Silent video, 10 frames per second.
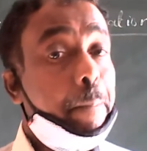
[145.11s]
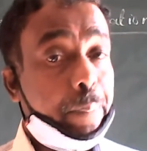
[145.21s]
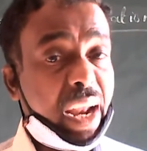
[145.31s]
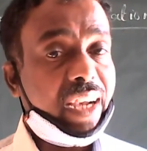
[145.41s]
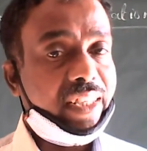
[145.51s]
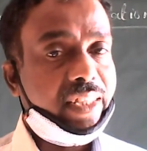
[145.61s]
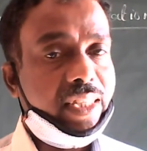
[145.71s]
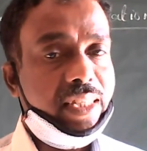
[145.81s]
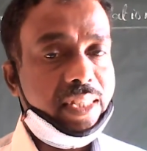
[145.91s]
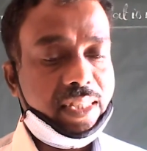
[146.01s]

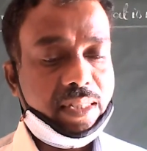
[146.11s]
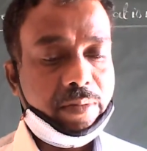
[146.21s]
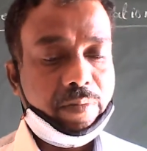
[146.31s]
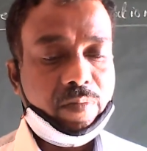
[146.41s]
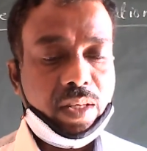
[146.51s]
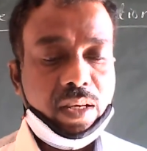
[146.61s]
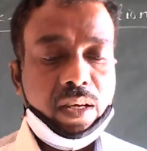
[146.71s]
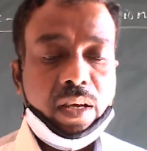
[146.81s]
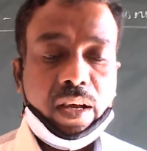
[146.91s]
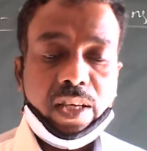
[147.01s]
practice,
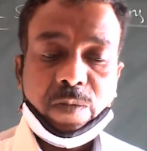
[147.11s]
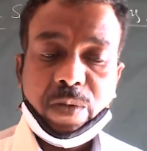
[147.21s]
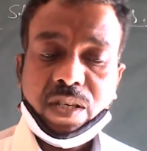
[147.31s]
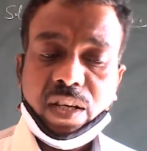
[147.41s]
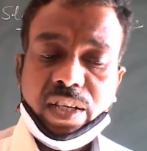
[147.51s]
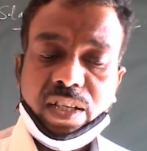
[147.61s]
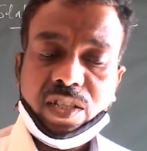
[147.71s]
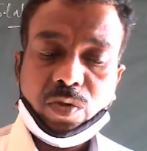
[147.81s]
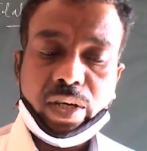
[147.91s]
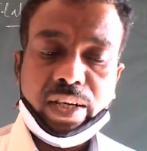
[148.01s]
especially dear
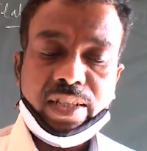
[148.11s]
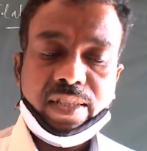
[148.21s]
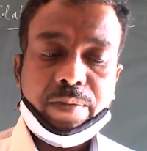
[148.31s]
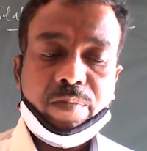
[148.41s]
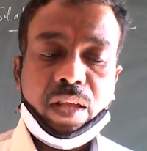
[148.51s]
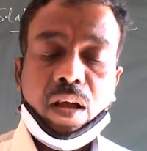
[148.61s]
students,